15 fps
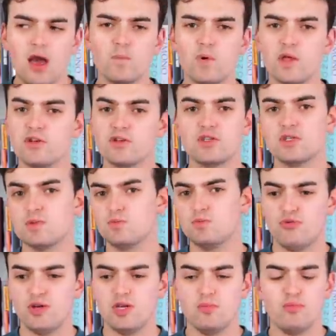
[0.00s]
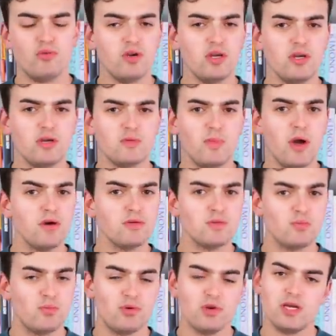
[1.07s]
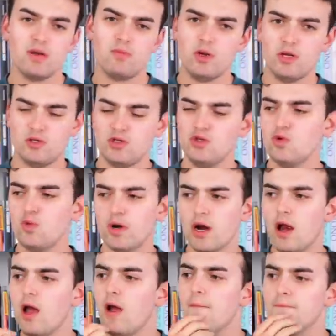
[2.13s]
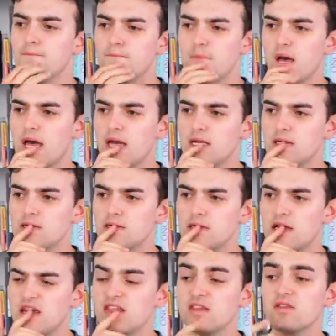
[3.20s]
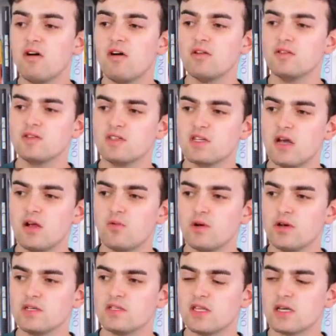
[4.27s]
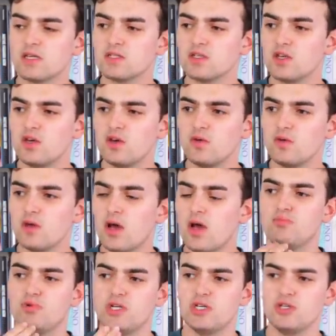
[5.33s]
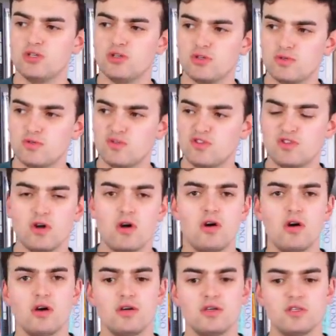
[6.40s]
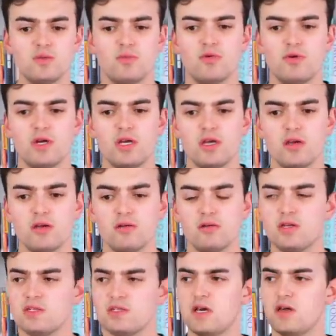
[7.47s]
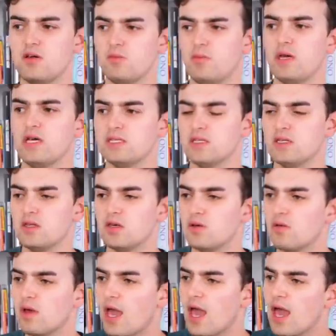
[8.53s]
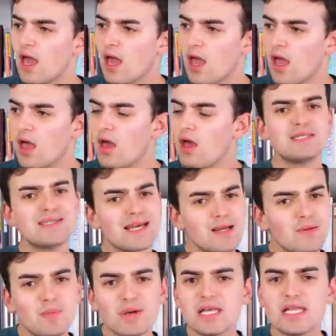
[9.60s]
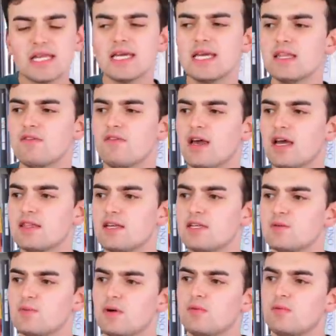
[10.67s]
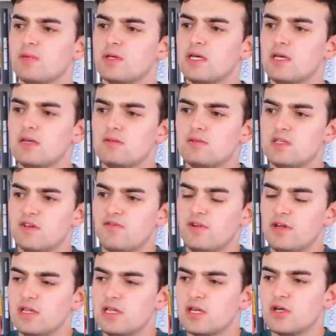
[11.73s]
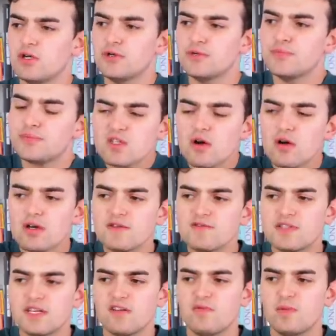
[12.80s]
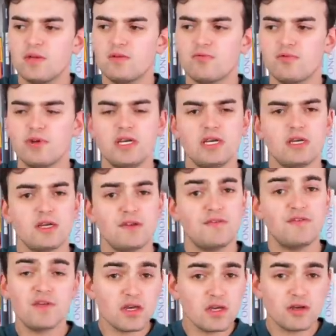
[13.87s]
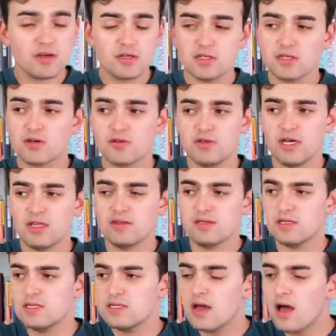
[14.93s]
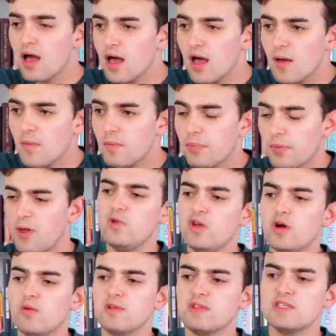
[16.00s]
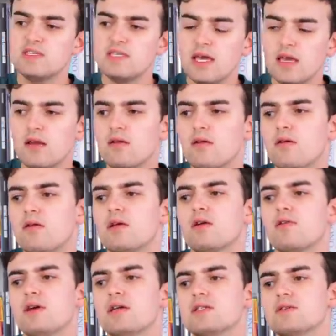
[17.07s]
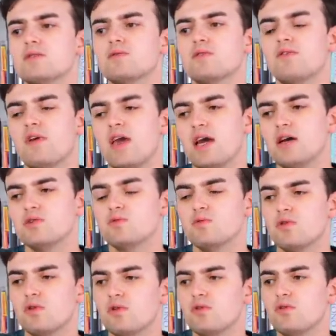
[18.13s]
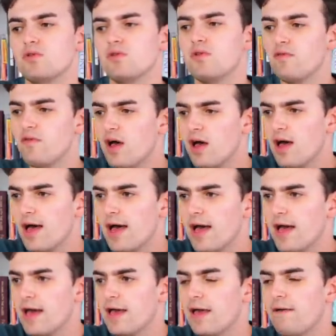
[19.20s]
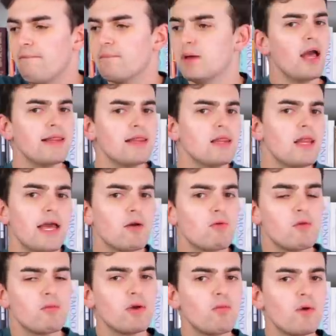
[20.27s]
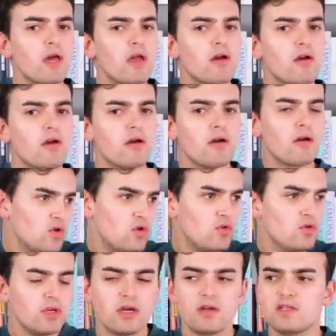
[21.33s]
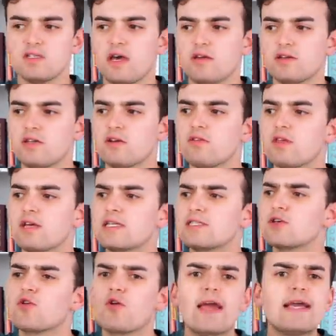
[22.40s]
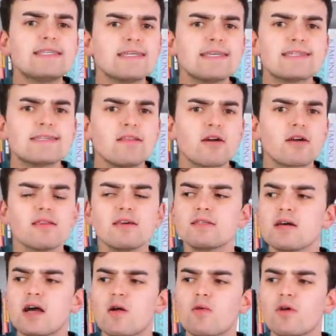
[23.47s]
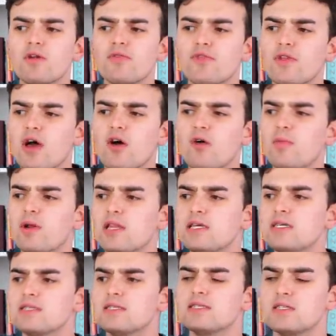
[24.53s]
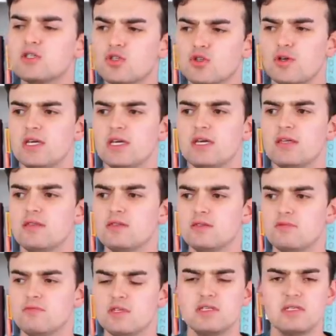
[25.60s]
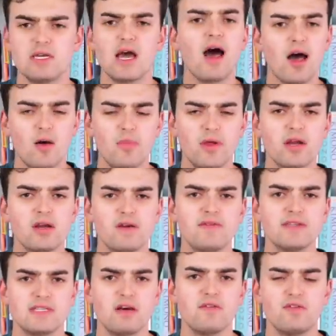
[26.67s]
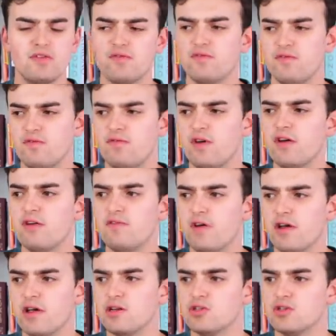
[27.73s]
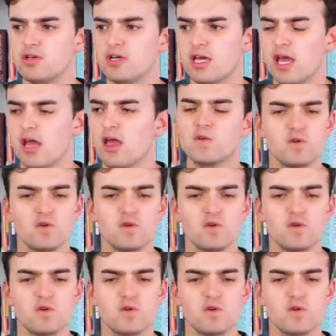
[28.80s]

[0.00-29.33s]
Whether she's pre pre or post pre, I'm not sure. But I think the halter style works. I think it's cute. British star supporting a designer based in the UK, sustainability, and the fact that it's probably different little scarves that have been reconfigured to create the top. You know, with the sandal, it creates a sort of casual, cool vibe. I like when we wear cool young designers. I don't think it's the craziest look in the entire world, no, but at least it's intriguing. The, the top in and of itself is very, very intriguing.